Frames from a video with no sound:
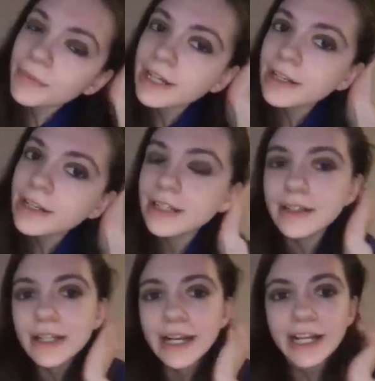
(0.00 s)
I mean,
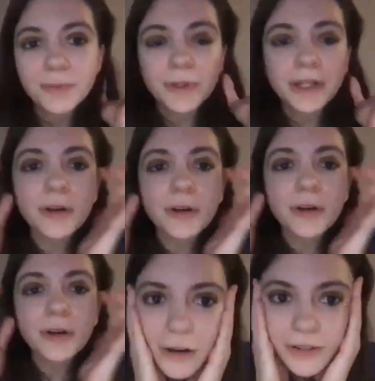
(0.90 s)
it's been
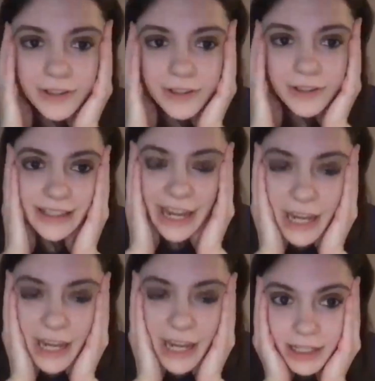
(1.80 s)
around since
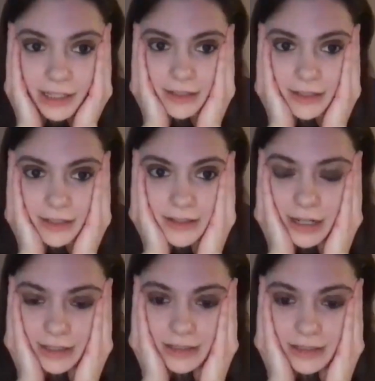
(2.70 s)
the
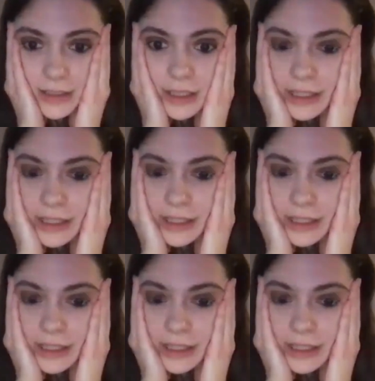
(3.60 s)
80s, honestly.